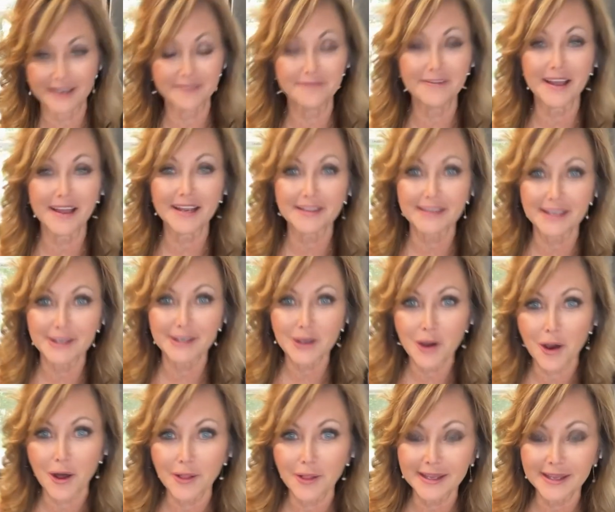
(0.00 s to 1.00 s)
In fact, they
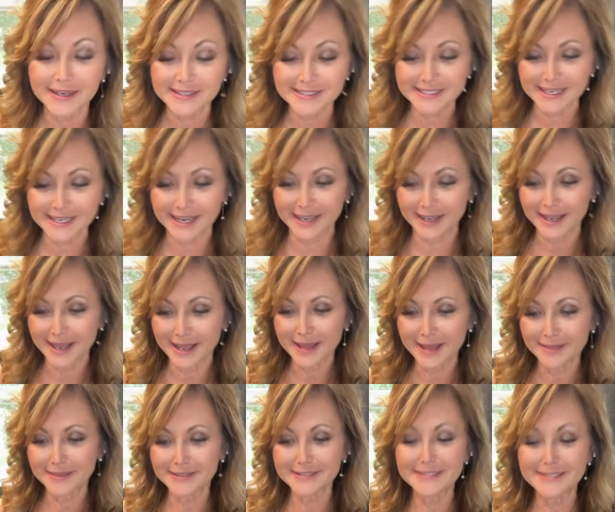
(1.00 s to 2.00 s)
call it
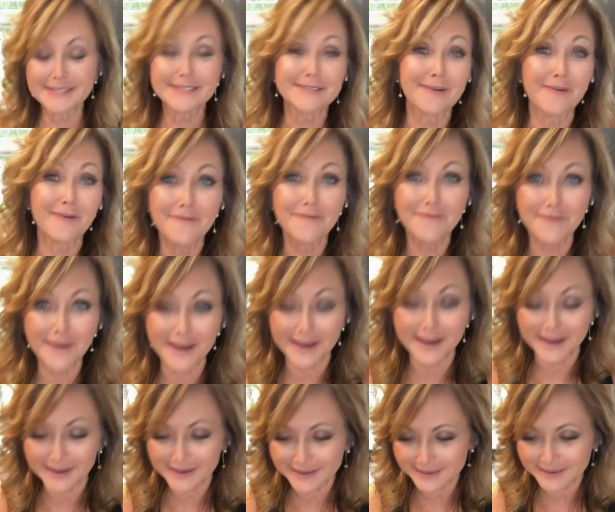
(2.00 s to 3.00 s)
the
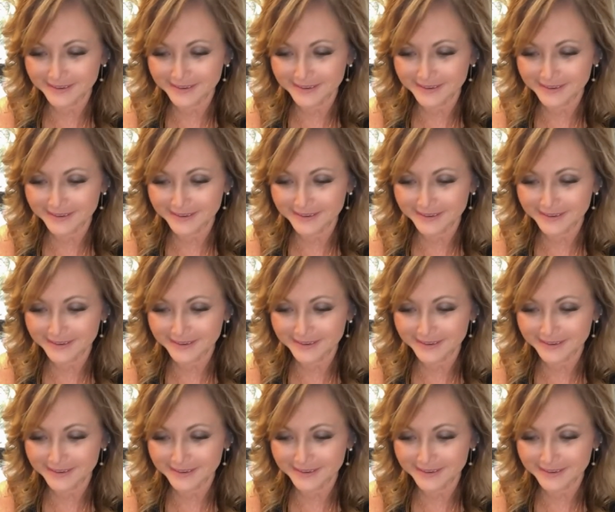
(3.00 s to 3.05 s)
sofa